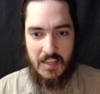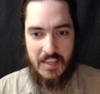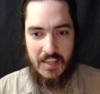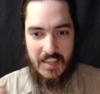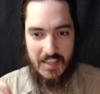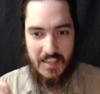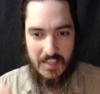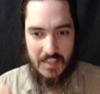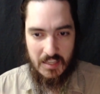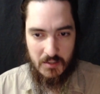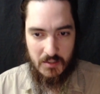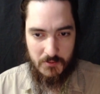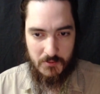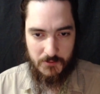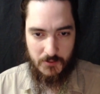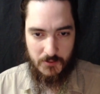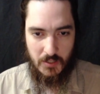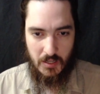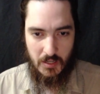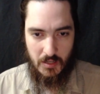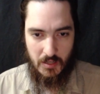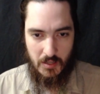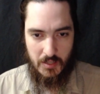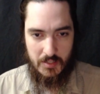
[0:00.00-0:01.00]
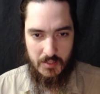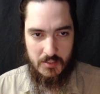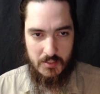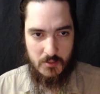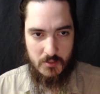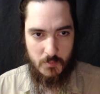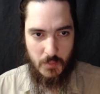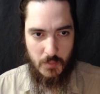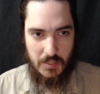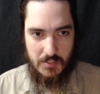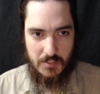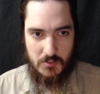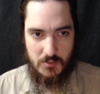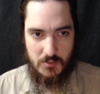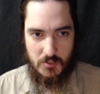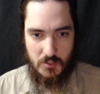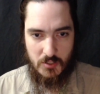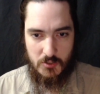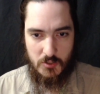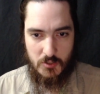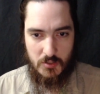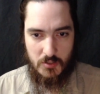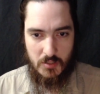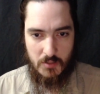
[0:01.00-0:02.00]
If God has made
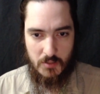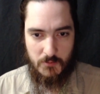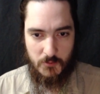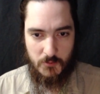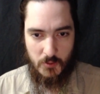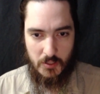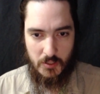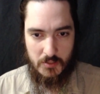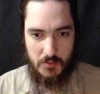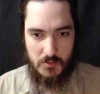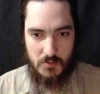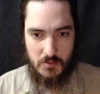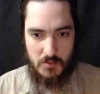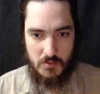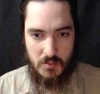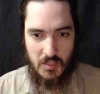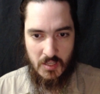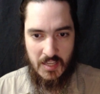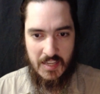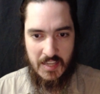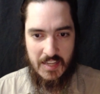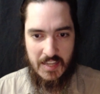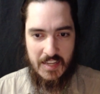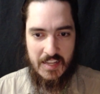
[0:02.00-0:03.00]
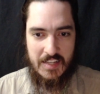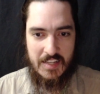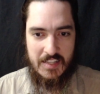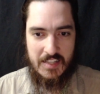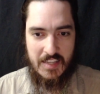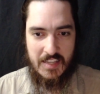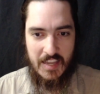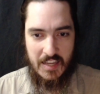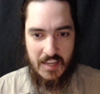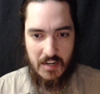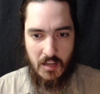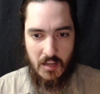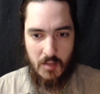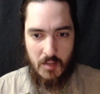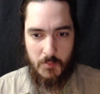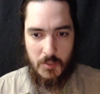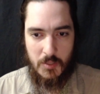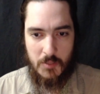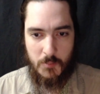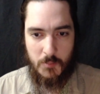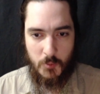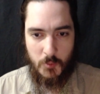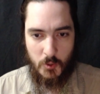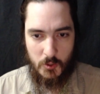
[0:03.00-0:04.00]
such a difference, it cannot
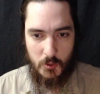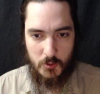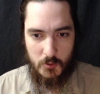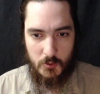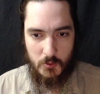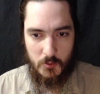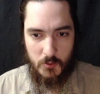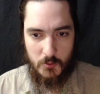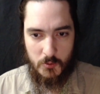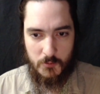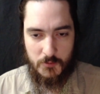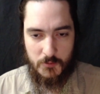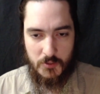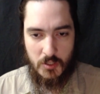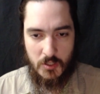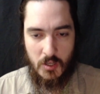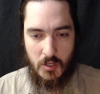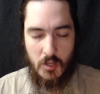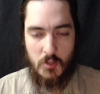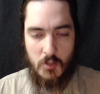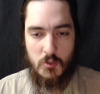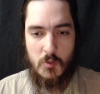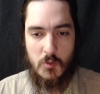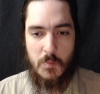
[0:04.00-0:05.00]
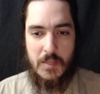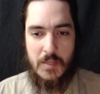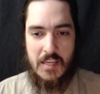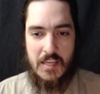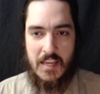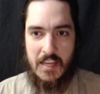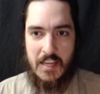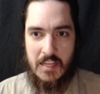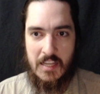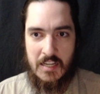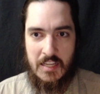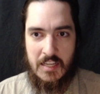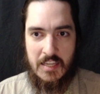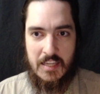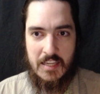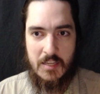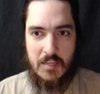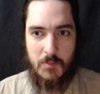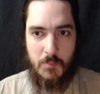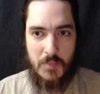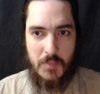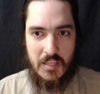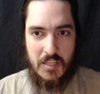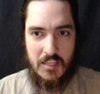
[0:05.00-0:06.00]
be proved to be any
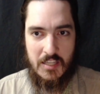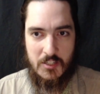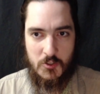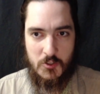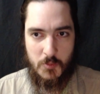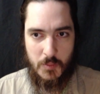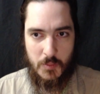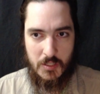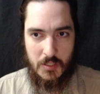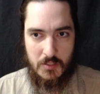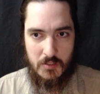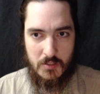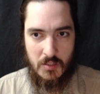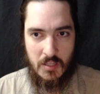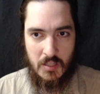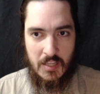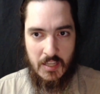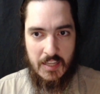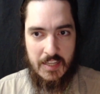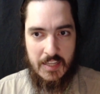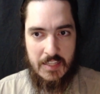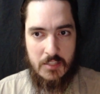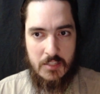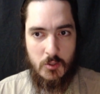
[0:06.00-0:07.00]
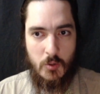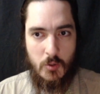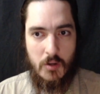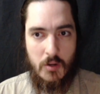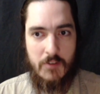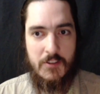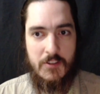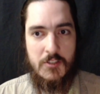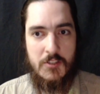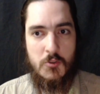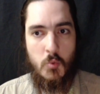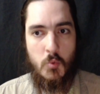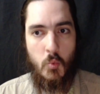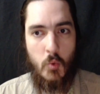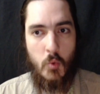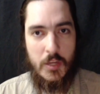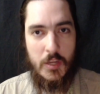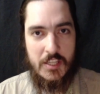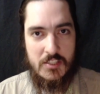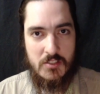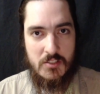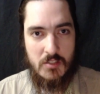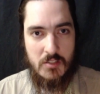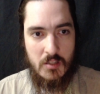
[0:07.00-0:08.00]
impeachment, either of his
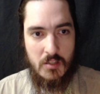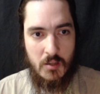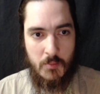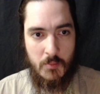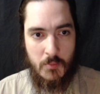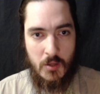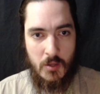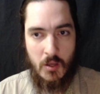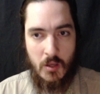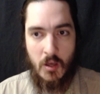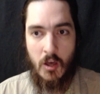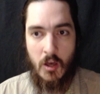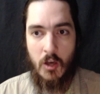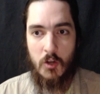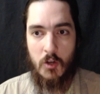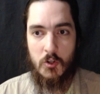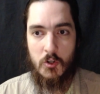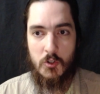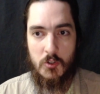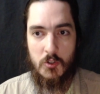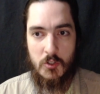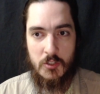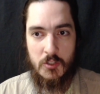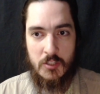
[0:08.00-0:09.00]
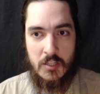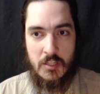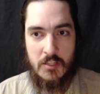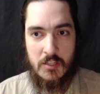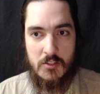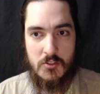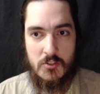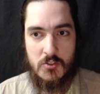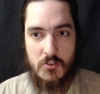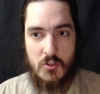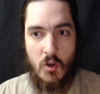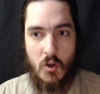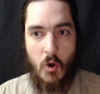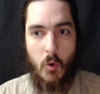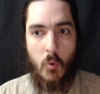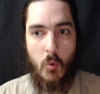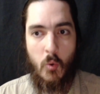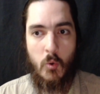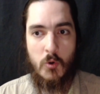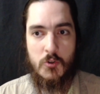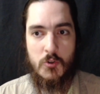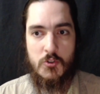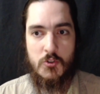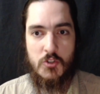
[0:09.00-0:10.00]
wisdom, goodness,
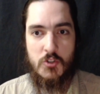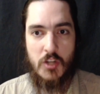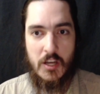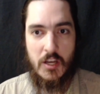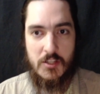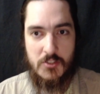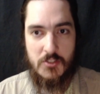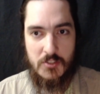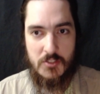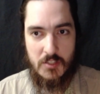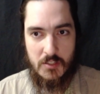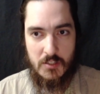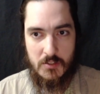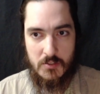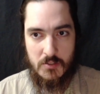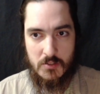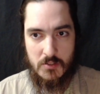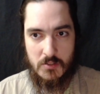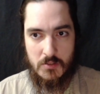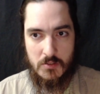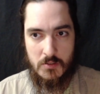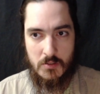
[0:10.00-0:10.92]
or justice.